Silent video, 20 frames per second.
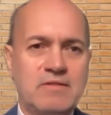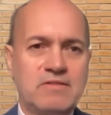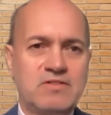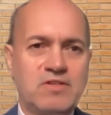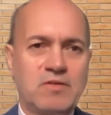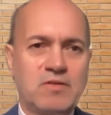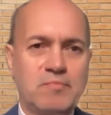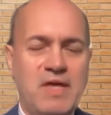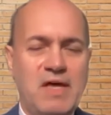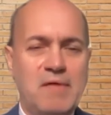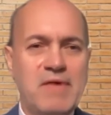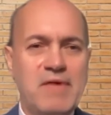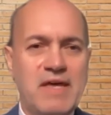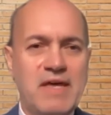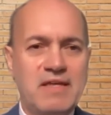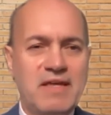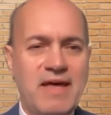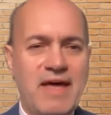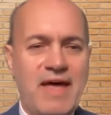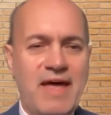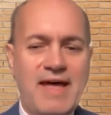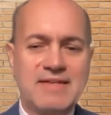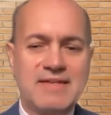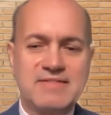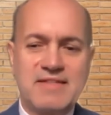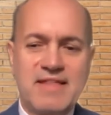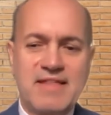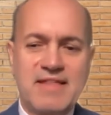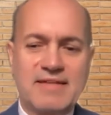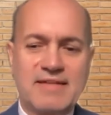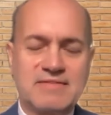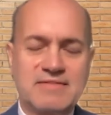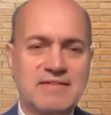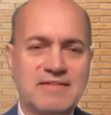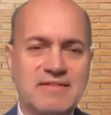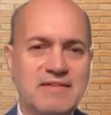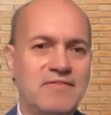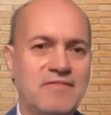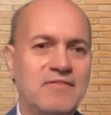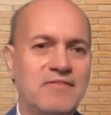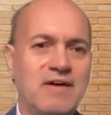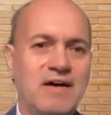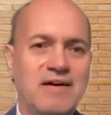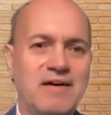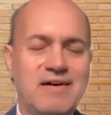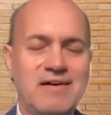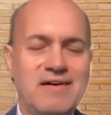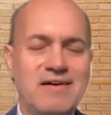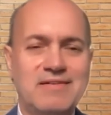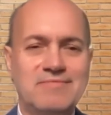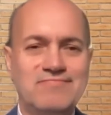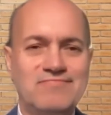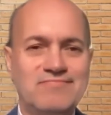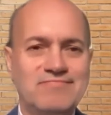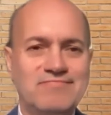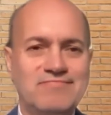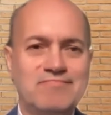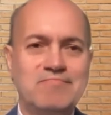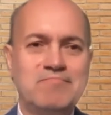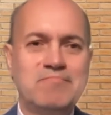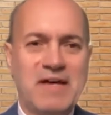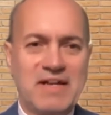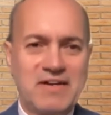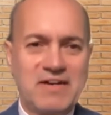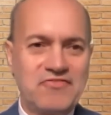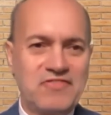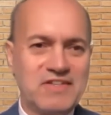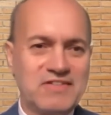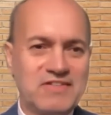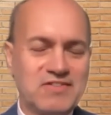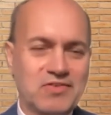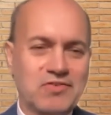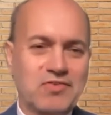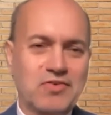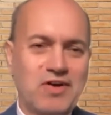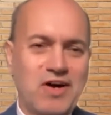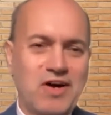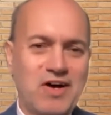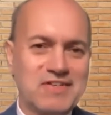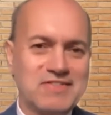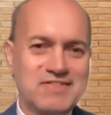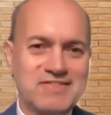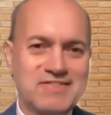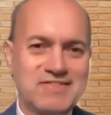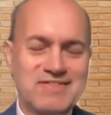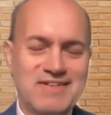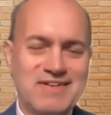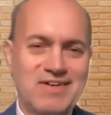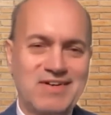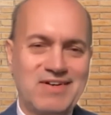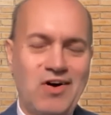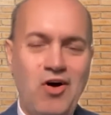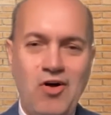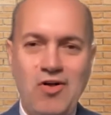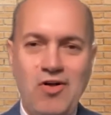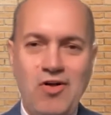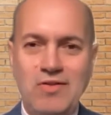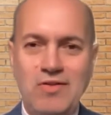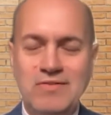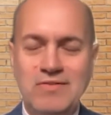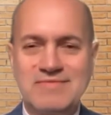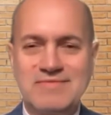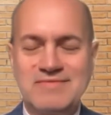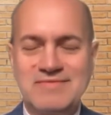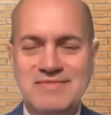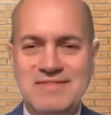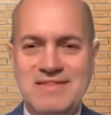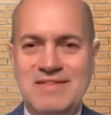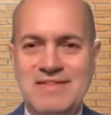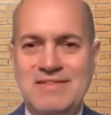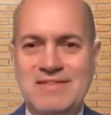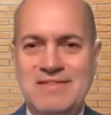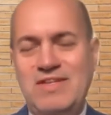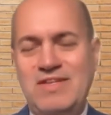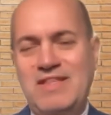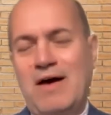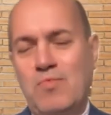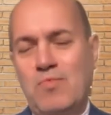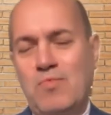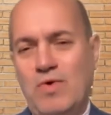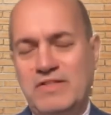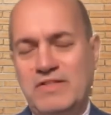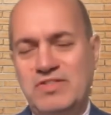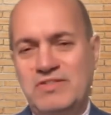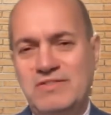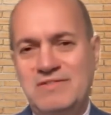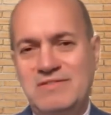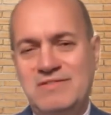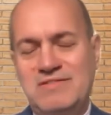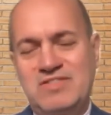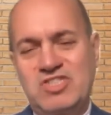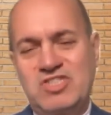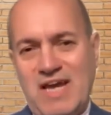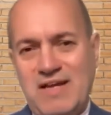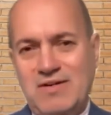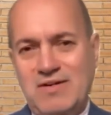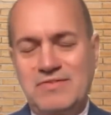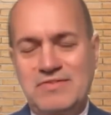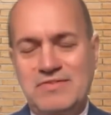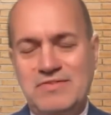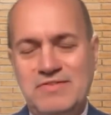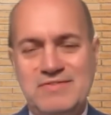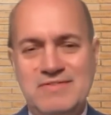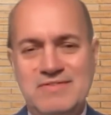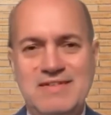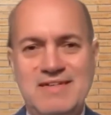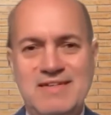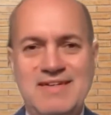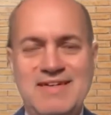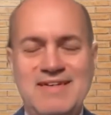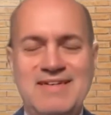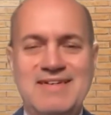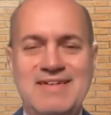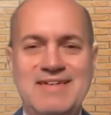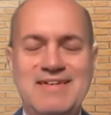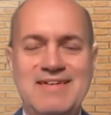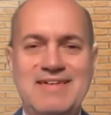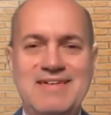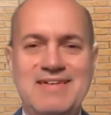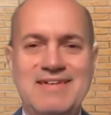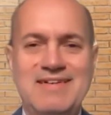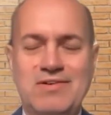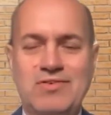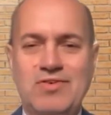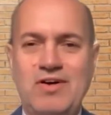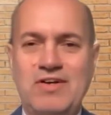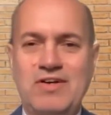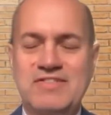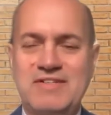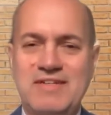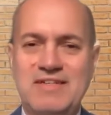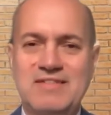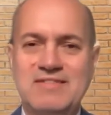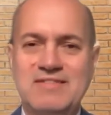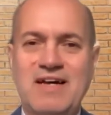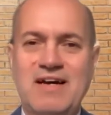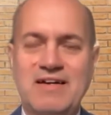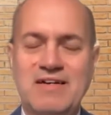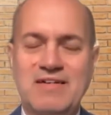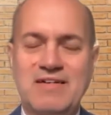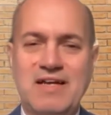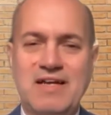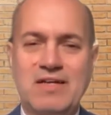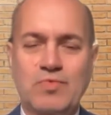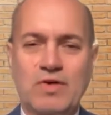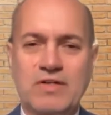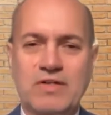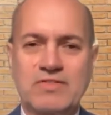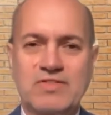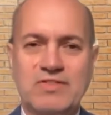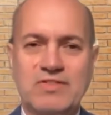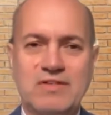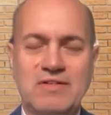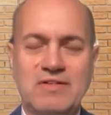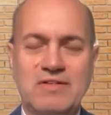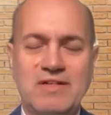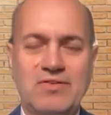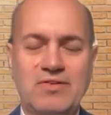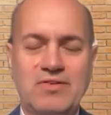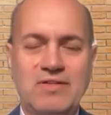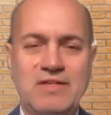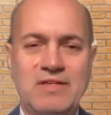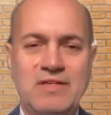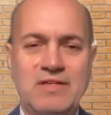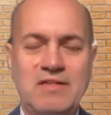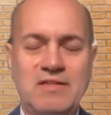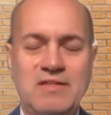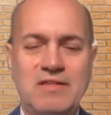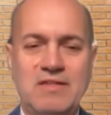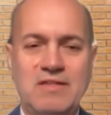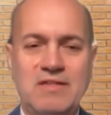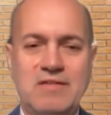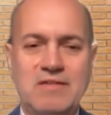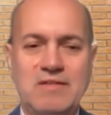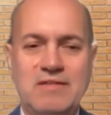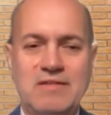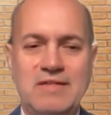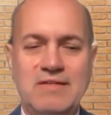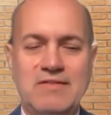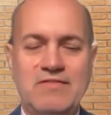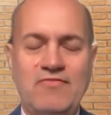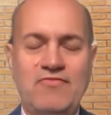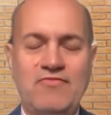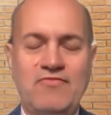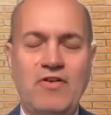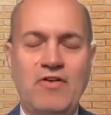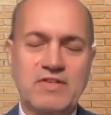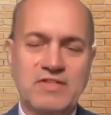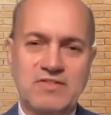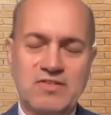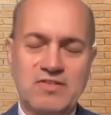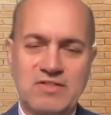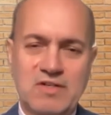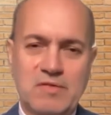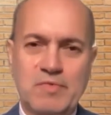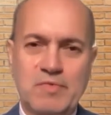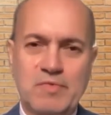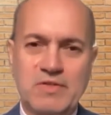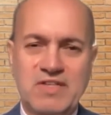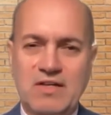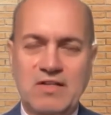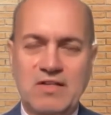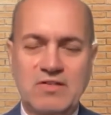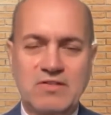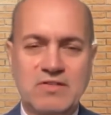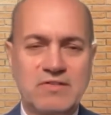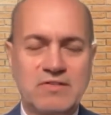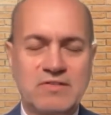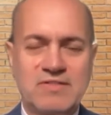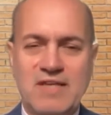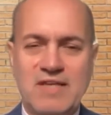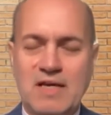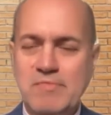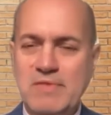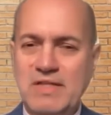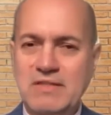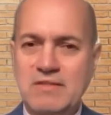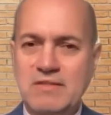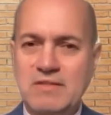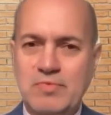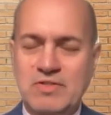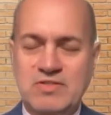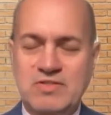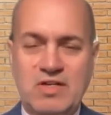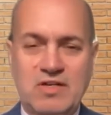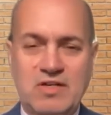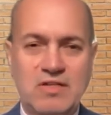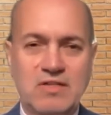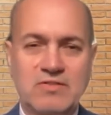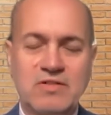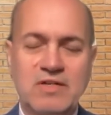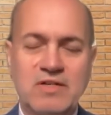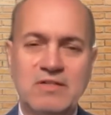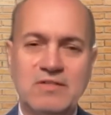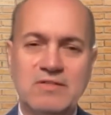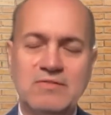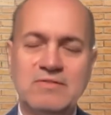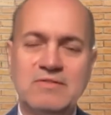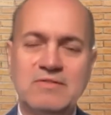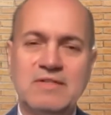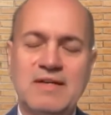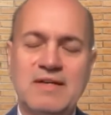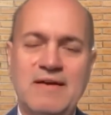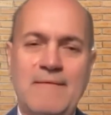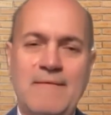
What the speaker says: So PMA has that benefit across all 3.1 channels across an entire network. So it not only focuses on a particular segment, a particular node,